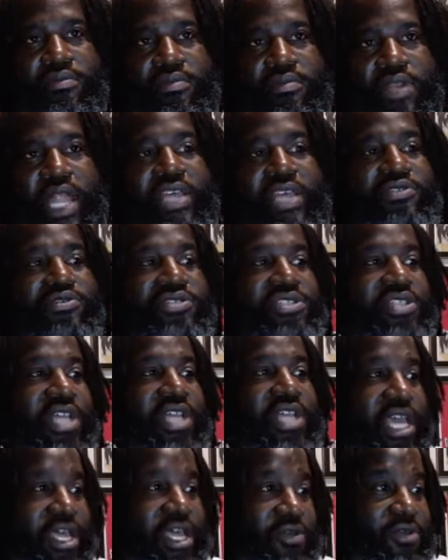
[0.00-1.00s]
Like you,
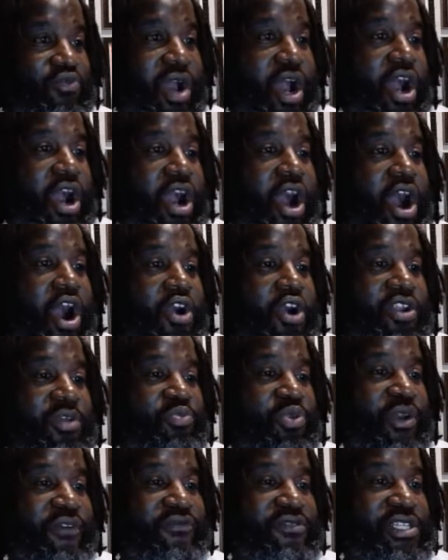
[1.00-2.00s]
and I already
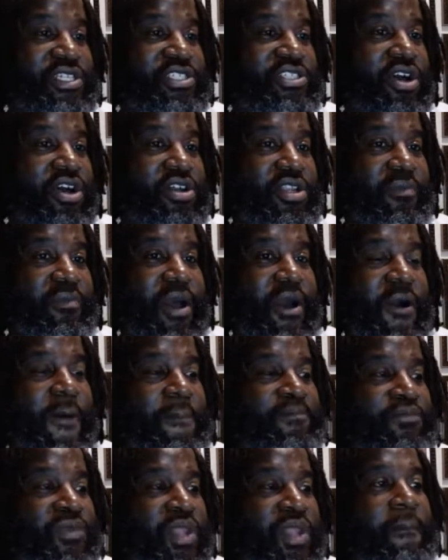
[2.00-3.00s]
previously talked
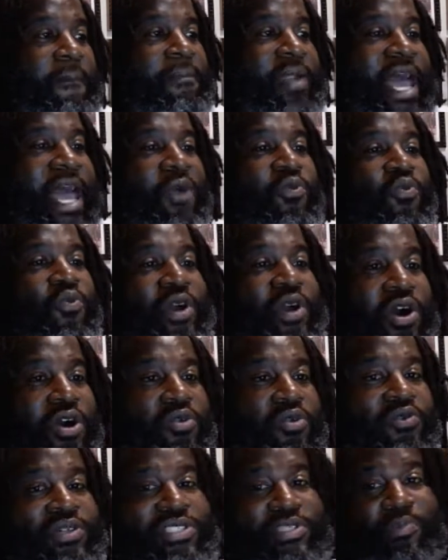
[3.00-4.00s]
about, Black
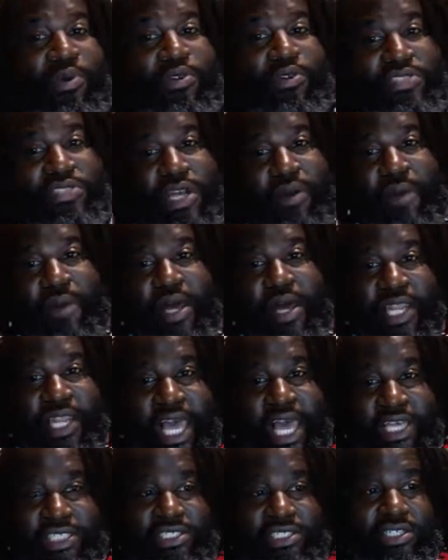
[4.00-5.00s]
Widow was supposed to come out
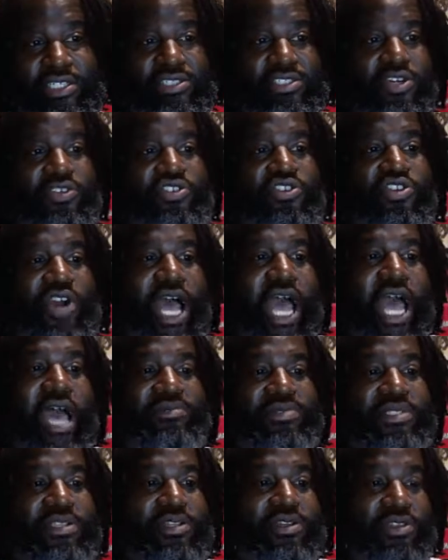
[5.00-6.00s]
last year. So you are
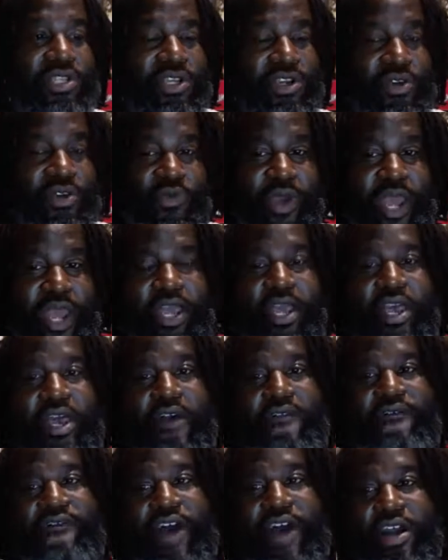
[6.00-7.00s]
absolutely correct.
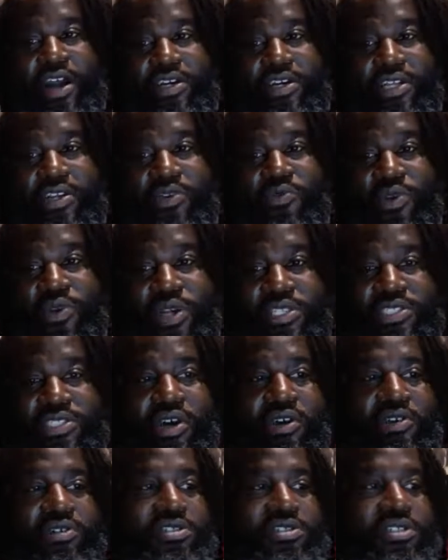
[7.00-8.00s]
Falcon and the Winter
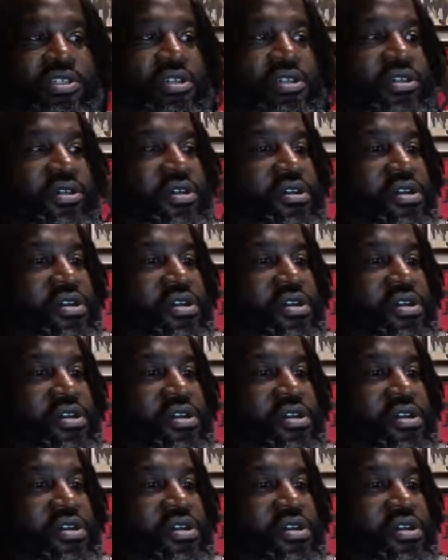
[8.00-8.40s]
Soldier